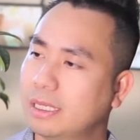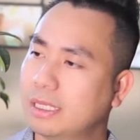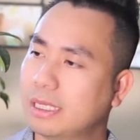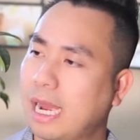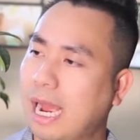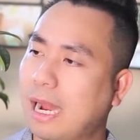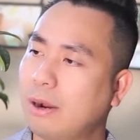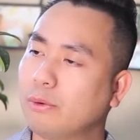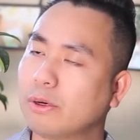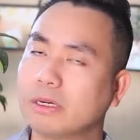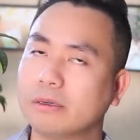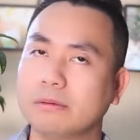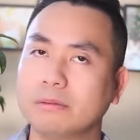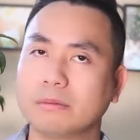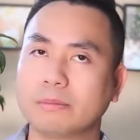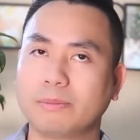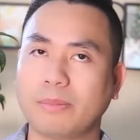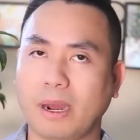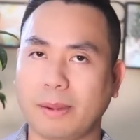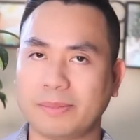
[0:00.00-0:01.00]
I
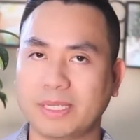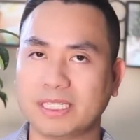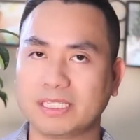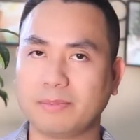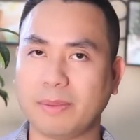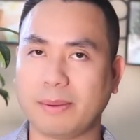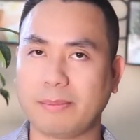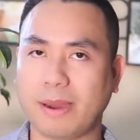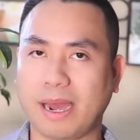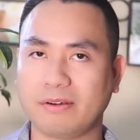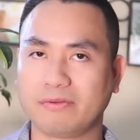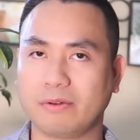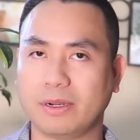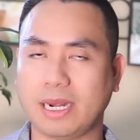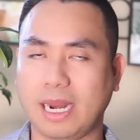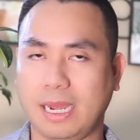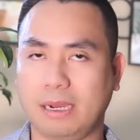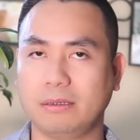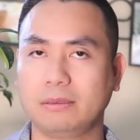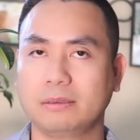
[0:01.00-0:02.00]
will pop this in my mouth
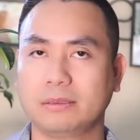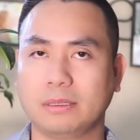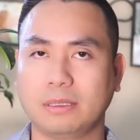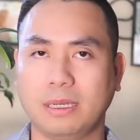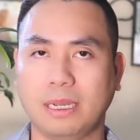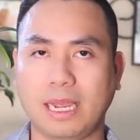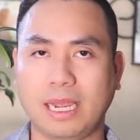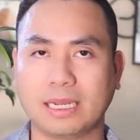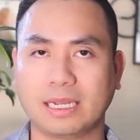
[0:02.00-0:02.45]
right now